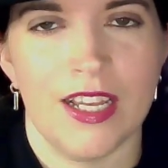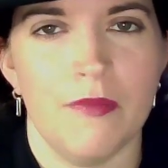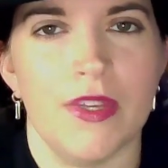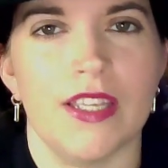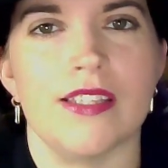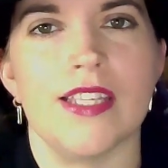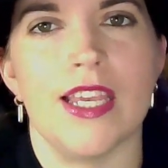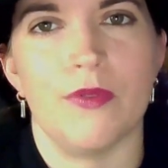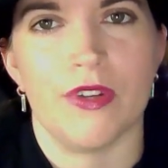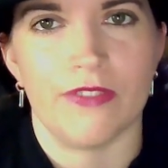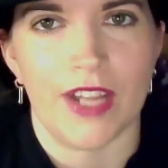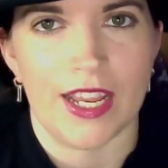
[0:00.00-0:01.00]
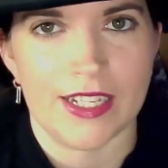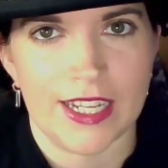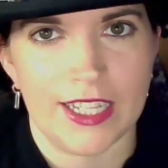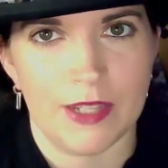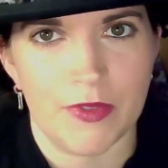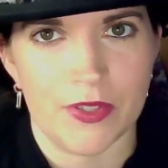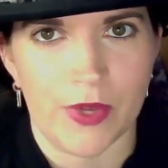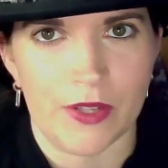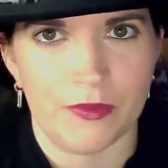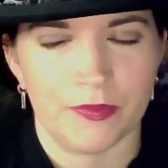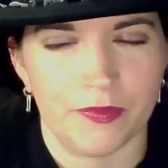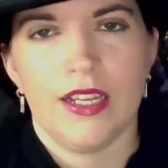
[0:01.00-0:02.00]
because he would have liked to kill him as well.
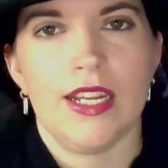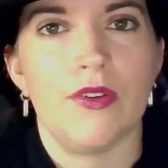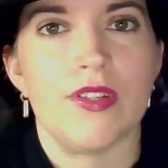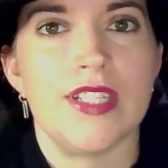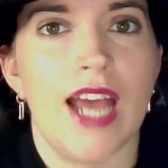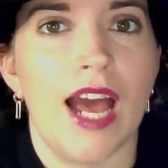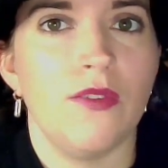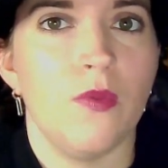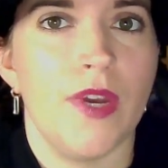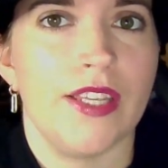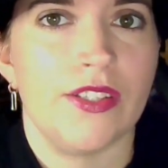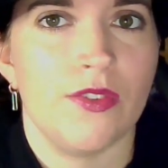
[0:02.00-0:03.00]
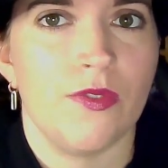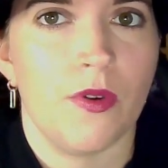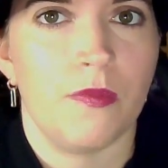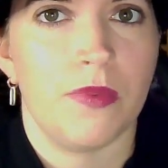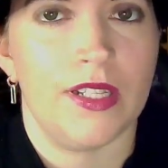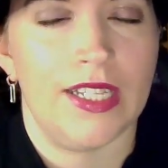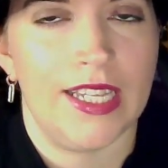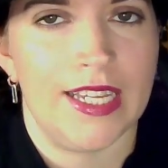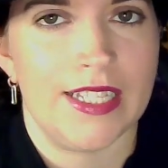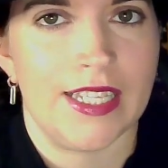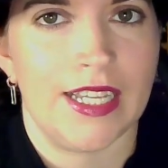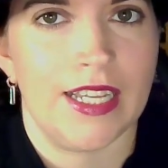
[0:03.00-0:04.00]
Now Tad wakes her up
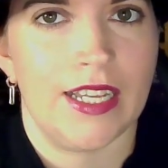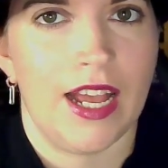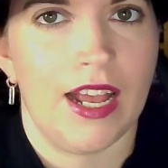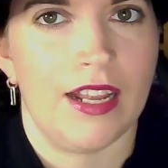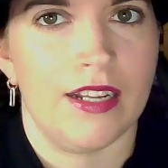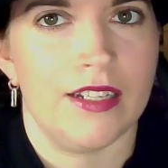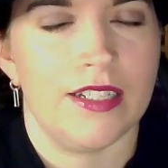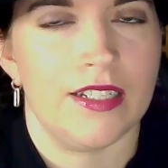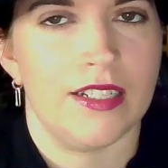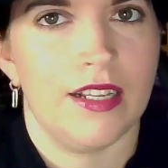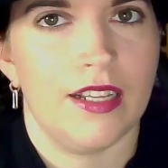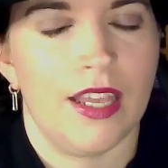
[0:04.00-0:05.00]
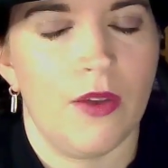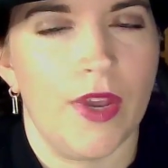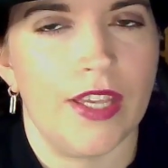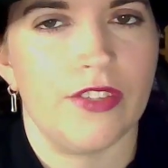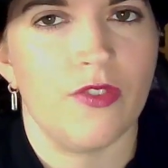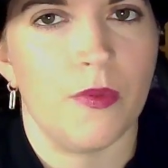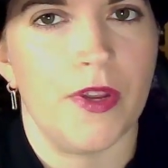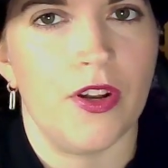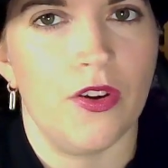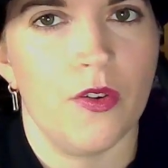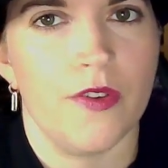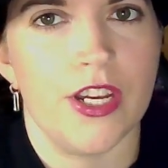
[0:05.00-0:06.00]
later, and he wakes her up in a
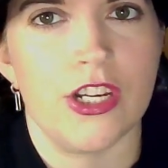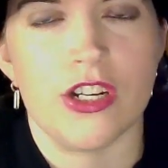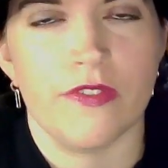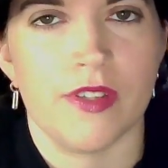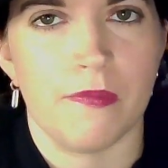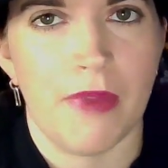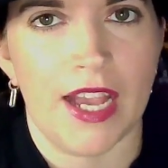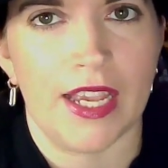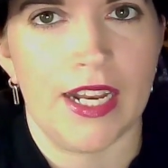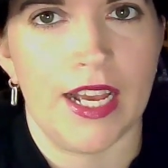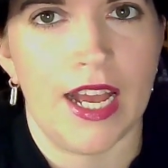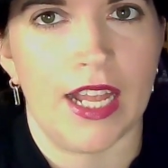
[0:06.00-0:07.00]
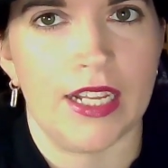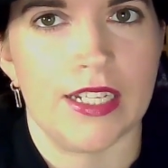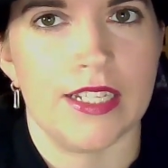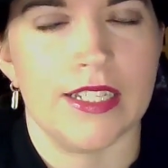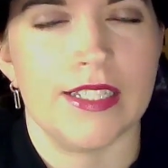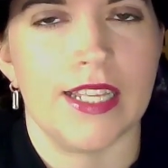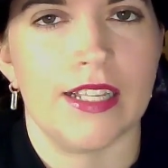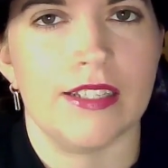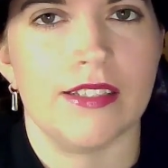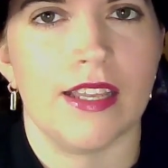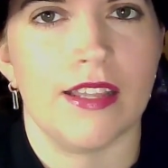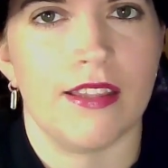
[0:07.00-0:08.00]
hurry, shoves a bag in her hand and tells
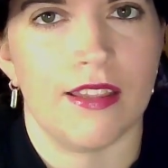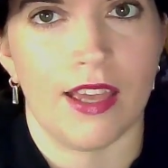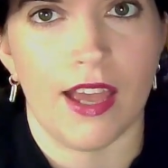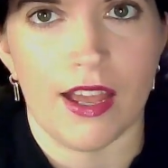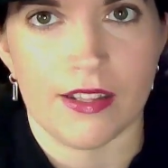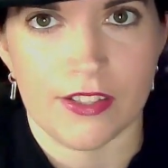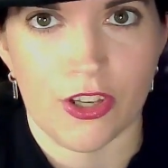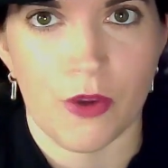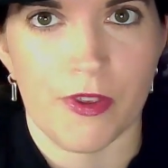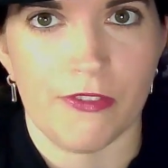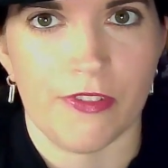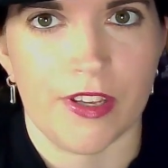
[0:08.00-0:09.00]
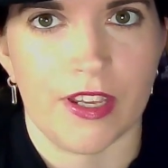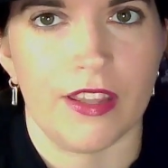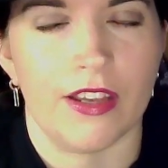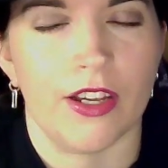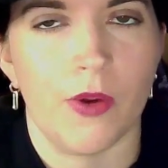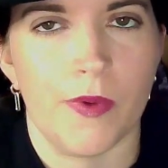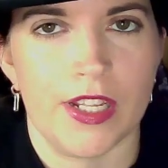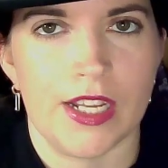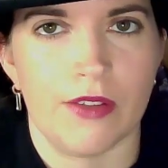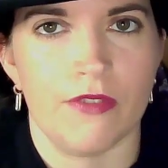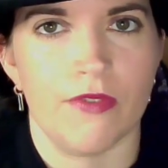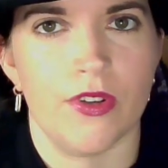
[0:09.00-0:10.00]
her that the guards are coming for her. They're coming
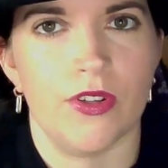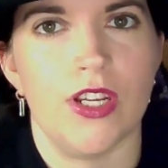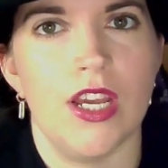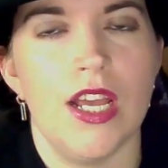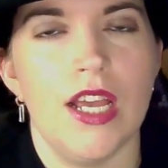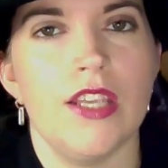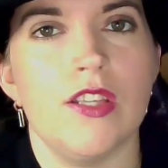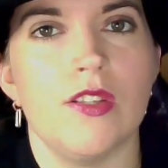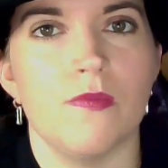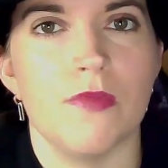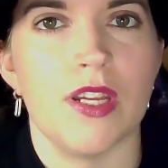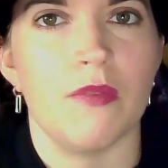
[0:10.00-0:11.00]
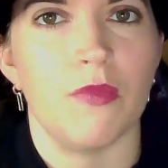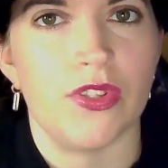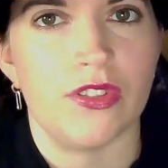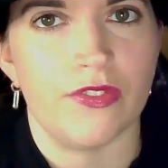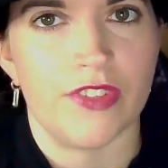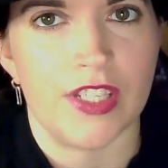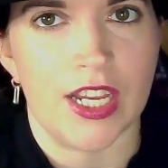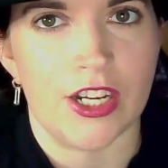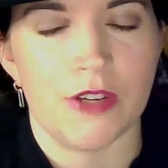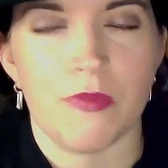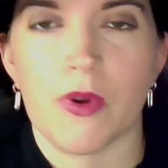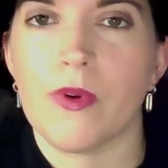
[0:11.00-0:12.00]
down the road. Somebody must have
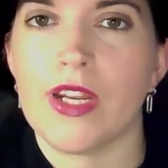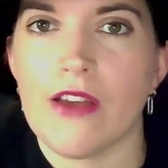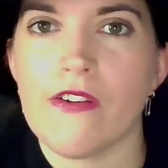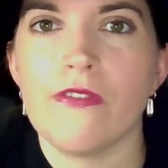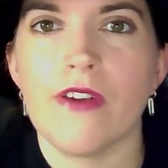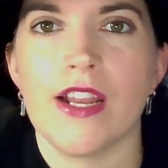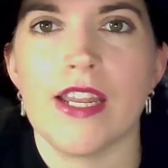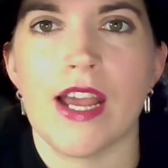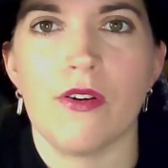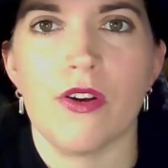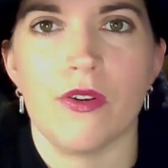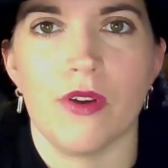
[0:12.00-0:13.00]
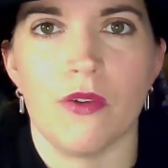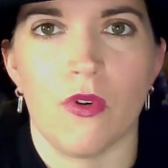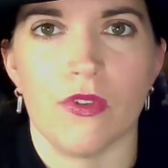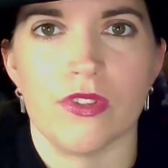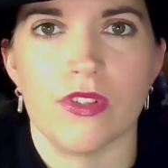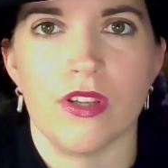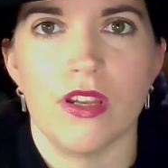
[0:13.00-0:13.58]
snitched, but we never find out who it was.